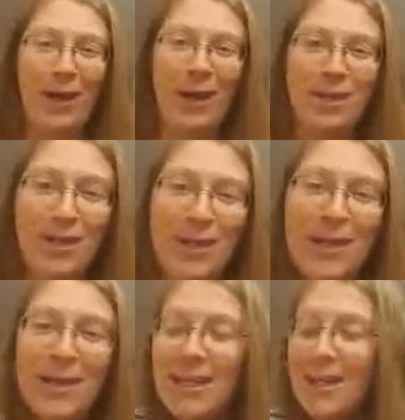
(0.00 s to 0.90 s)
character.
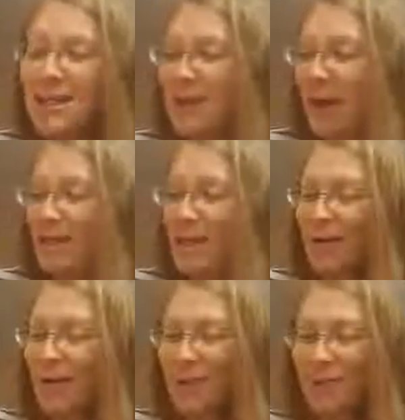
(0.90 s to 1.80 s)
So we have
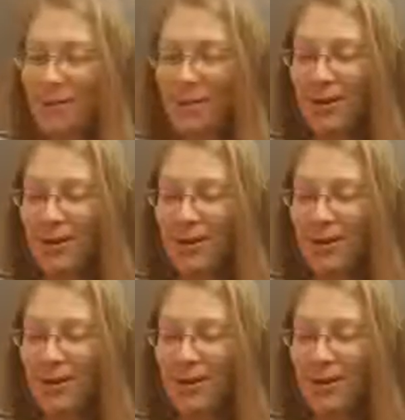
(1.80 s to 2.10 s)
several members in